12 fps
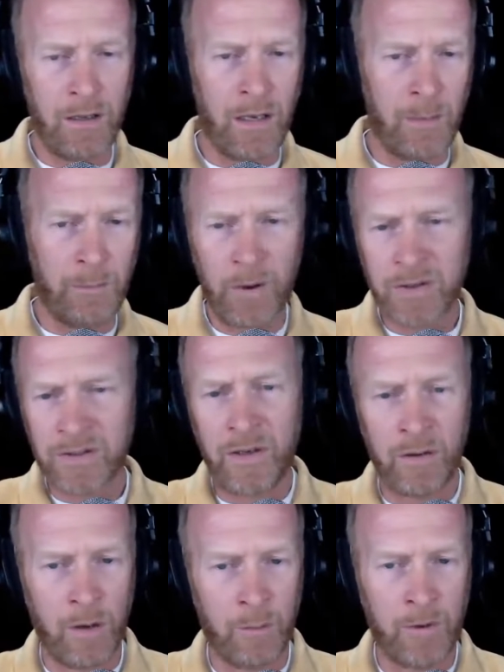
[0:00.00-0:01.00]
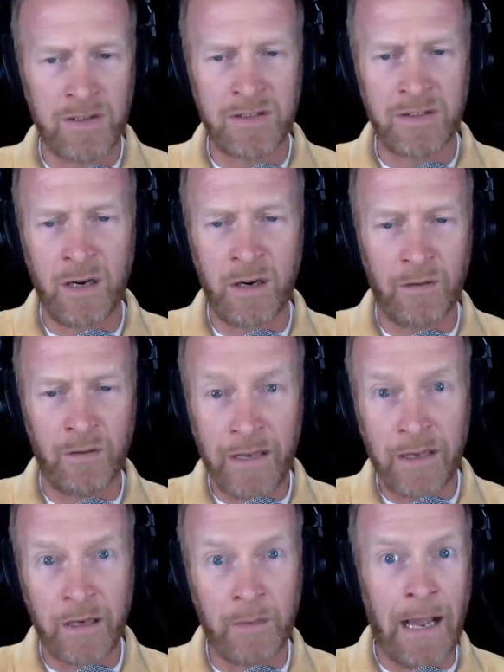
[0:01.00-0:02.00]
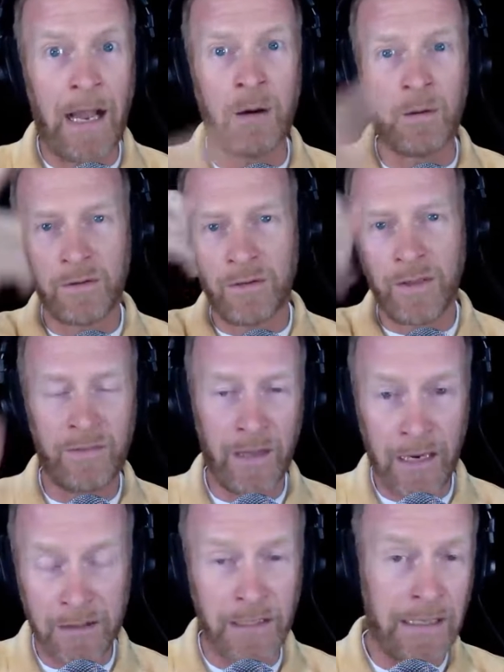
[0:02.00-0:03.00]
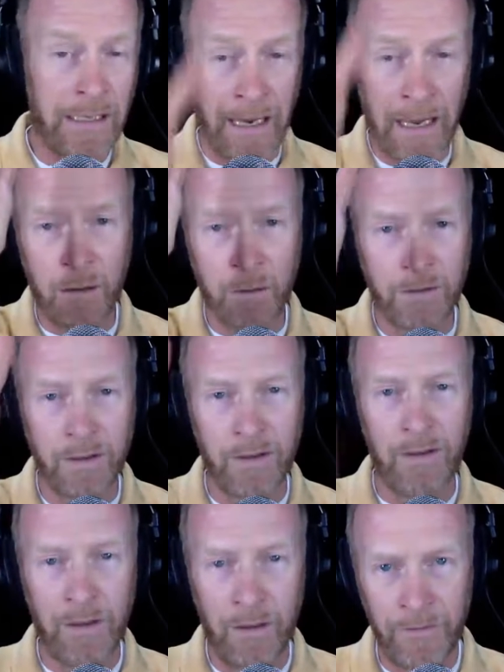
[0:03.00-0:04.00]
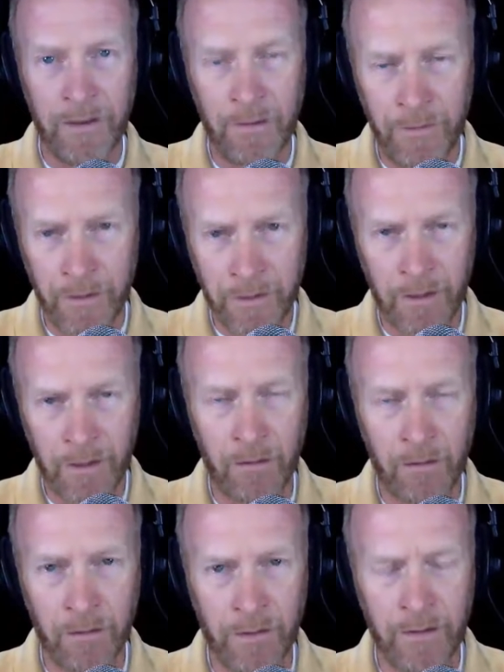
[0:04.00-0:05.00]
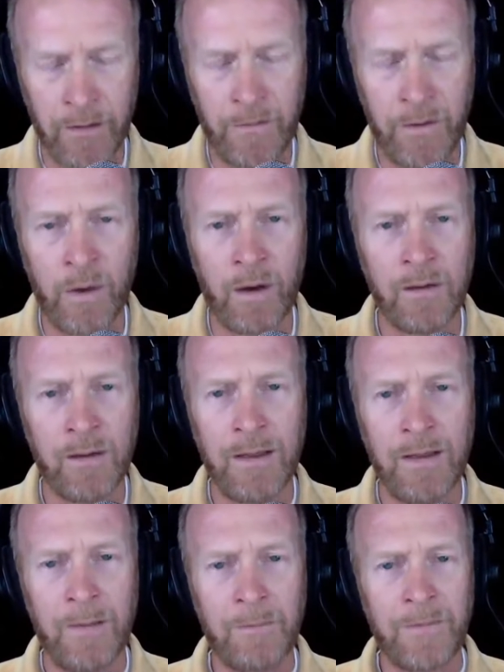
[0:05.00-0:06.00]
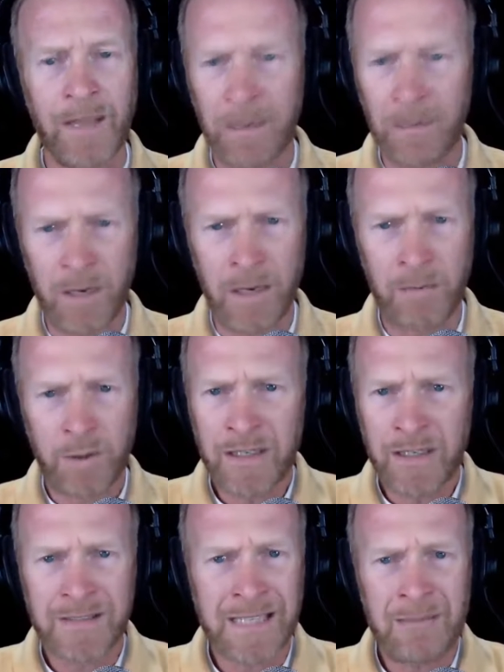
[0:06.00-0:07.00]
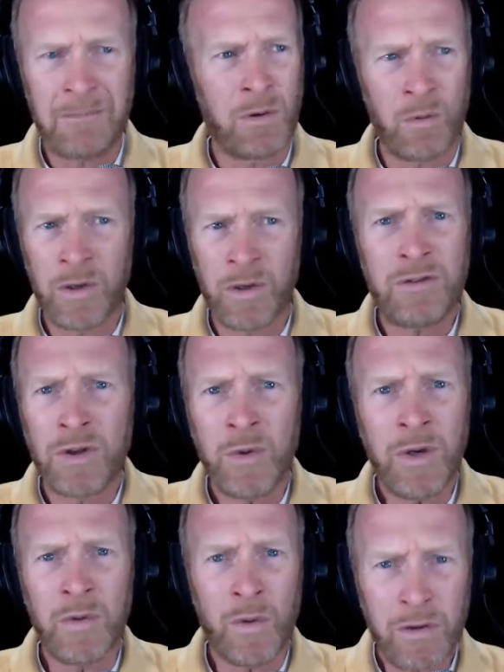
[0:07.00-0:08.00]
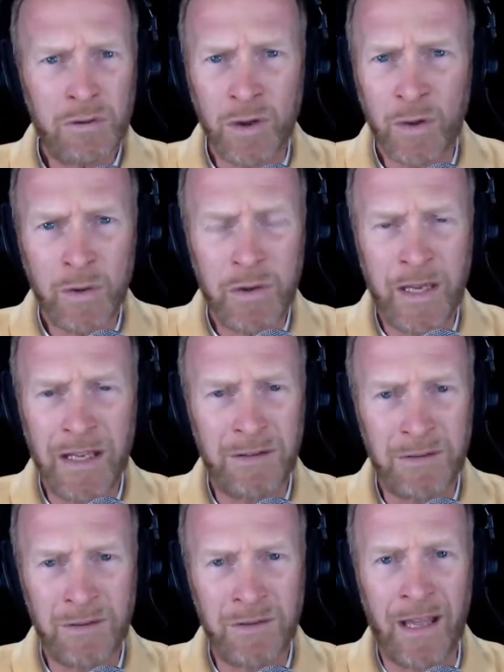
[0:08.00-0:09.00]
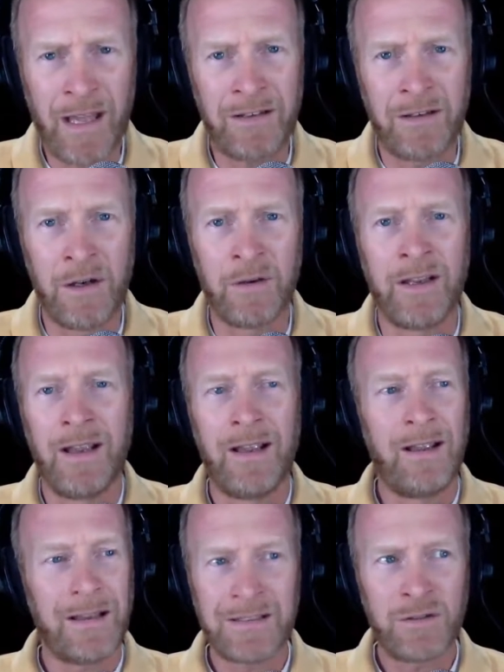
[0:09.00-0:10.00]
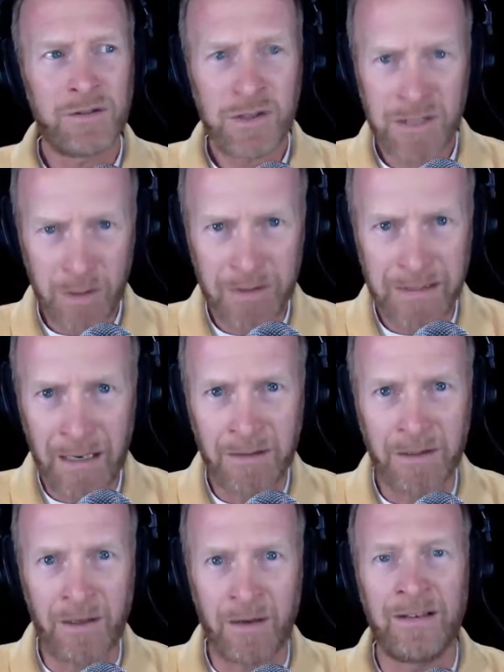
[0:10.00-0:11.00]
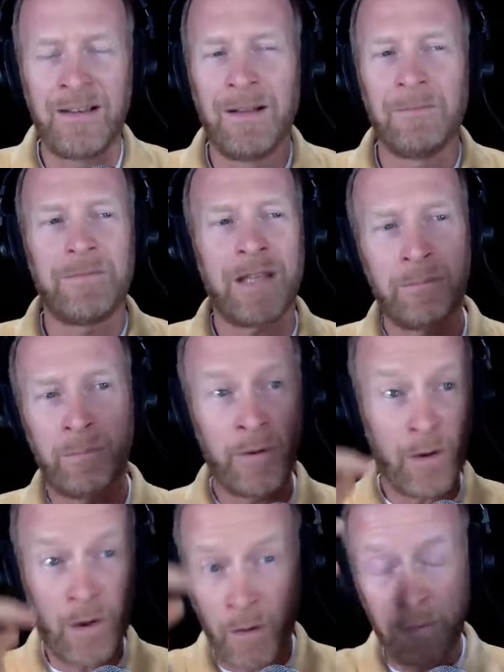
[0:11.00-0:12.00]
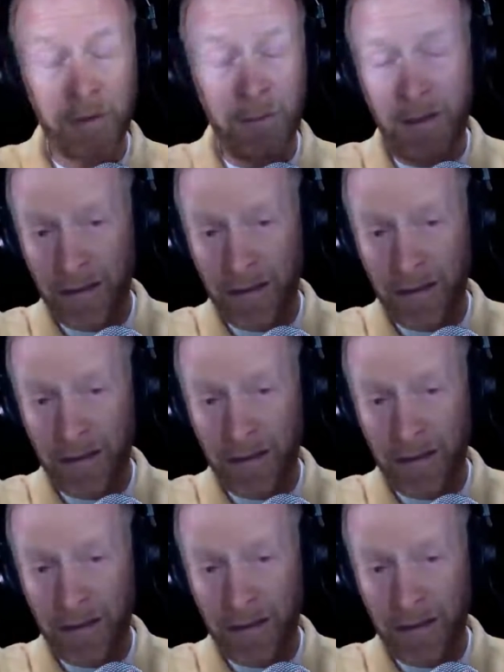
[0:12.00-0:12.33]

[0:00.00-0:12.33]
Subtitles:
a person here or a person there. They come out. They actually get out of the tunnel, if you will. And I'm trying to stop them, going, what are you doing? What are you doing? You can't do that, And I said, don't you see what's out there? And but all the main